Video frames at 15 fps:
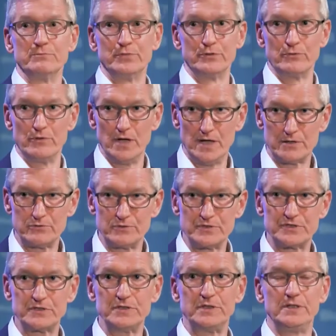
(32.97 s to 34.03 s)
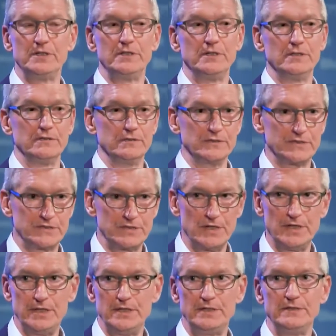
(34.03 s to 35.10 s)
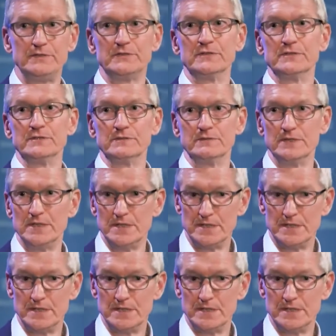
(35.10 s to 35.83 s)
bureaucracy and studies and